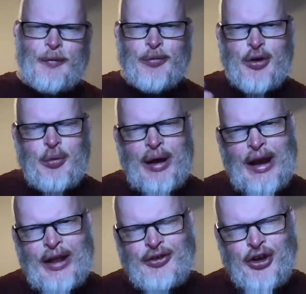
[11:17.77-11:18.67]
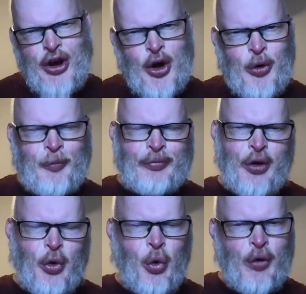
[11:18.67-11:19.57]
Do you really need to know
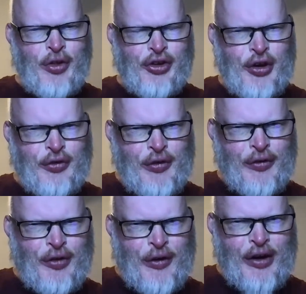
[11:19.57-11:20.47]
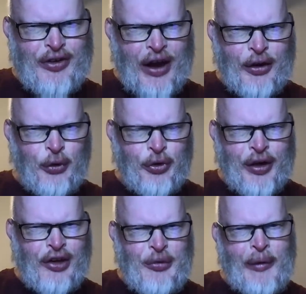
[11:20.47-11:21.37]
all of the sort of the very technical
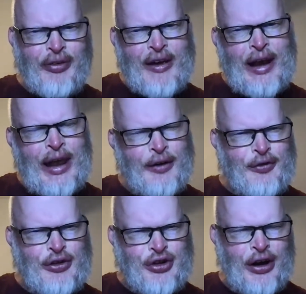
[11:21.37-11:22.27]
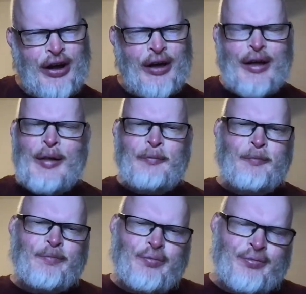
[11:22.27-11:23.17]
things about daily life in China?
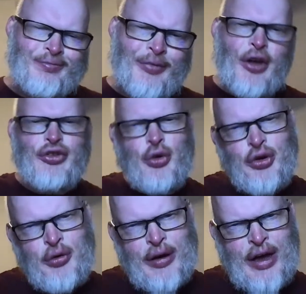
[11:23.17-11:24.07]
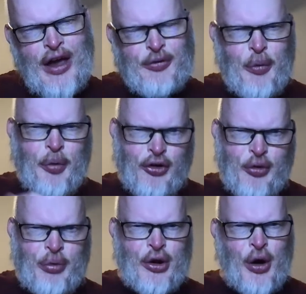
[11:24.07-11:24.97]
To a degree, yes, but
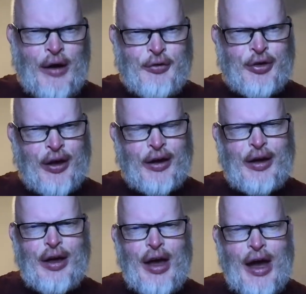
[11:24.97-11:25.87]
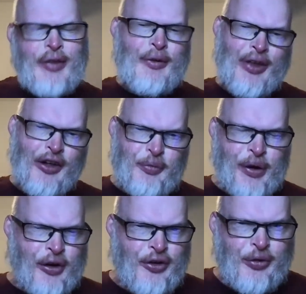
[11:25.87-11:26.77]
possibly not everything. And that's
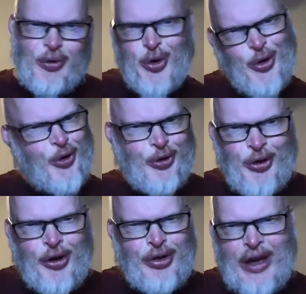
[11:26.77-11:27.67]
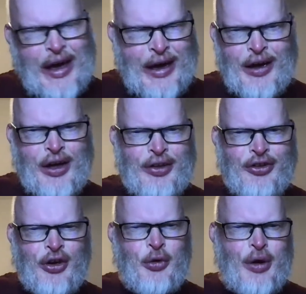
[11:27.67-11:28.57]
because you're not there. And
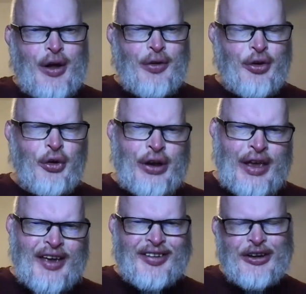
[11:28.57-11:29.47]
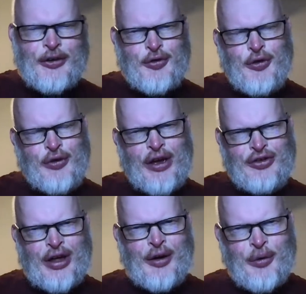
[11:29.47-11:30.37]
so your needs are different for
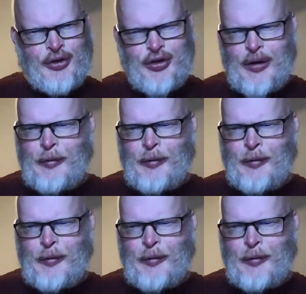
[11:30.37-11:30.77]
each language.